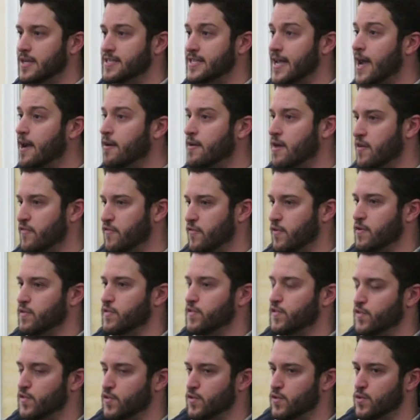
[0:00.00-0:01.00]
a dire
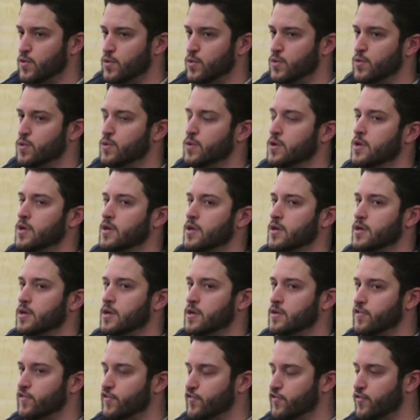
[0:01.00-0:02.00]
effort to
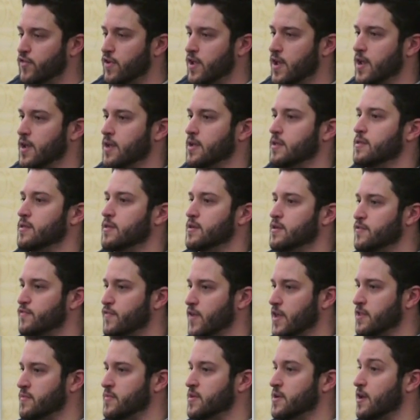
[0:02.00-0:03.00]
constrain the
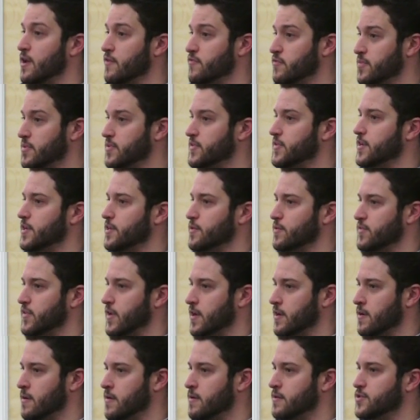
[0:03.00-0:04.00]
development of a particular
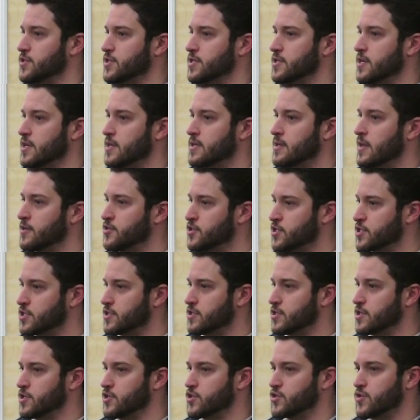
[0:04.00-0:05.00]
technology. Not
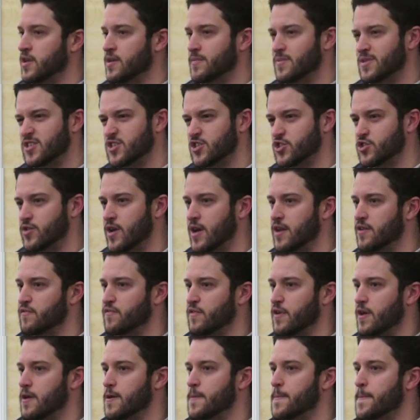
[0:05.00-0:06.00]
just to constrain it, but to
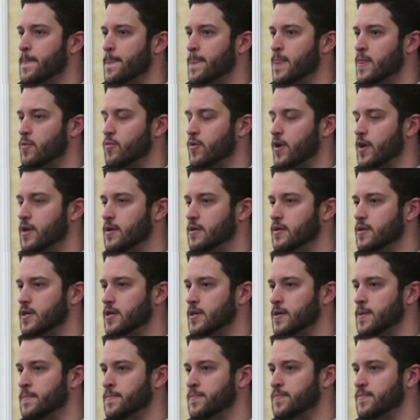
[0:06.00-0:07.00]
stratify it, right?
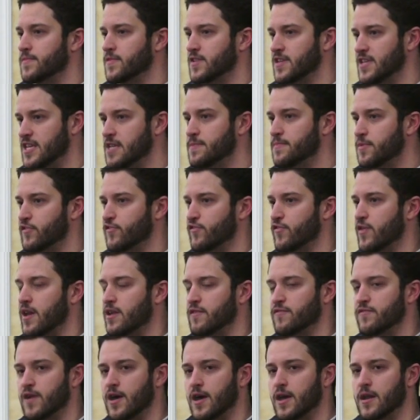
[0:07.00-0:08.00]
Um, to keep it
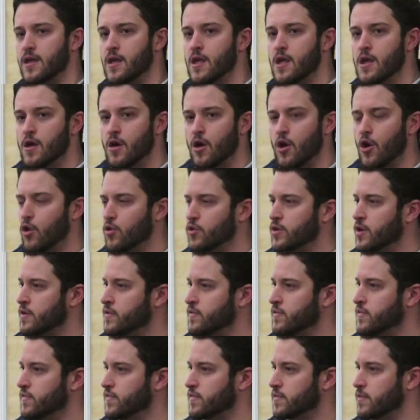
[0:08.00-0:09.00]
stratified. All
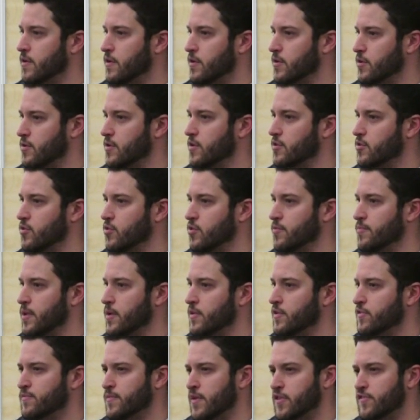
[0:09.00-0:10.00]
guns and their critical
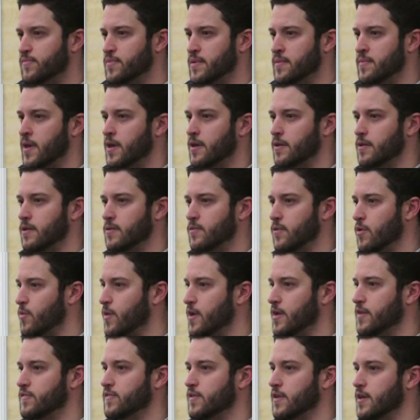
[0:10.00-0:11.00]
components must be metal. Well,
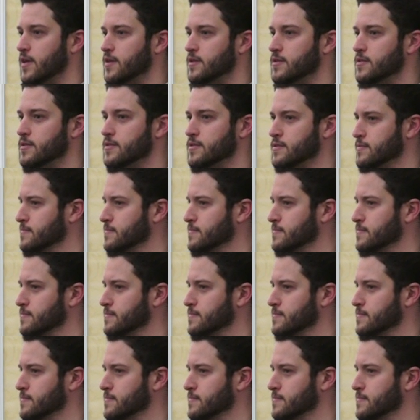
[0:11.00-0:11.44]
why is that?